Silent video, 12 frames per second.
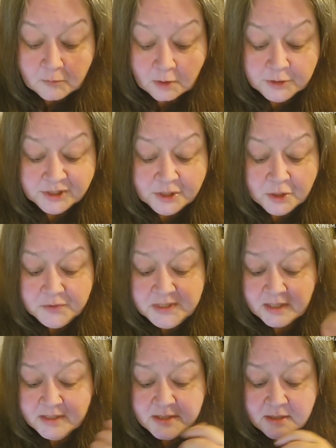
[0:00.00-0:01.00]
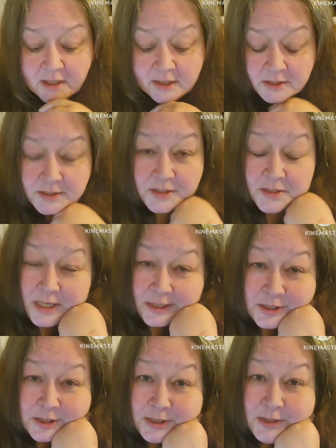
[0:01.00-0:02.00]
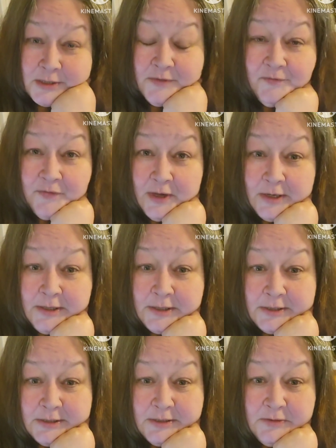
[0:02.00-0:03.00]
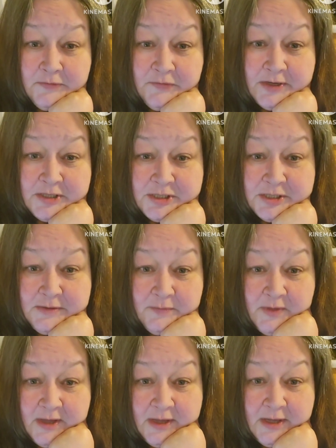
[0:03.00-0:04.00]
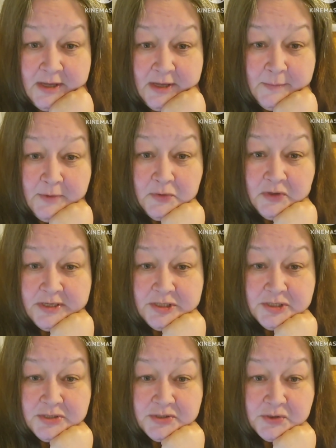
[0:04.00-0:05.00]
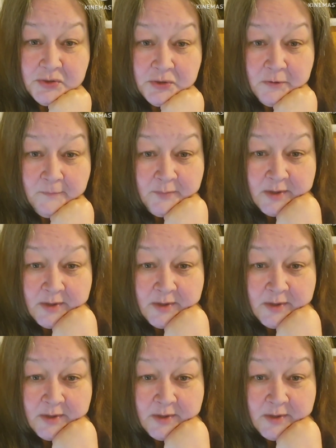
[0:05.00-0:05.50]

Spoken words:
Do you know tonsillitis is actually a lymphatic infection? Hey, bodacious girl.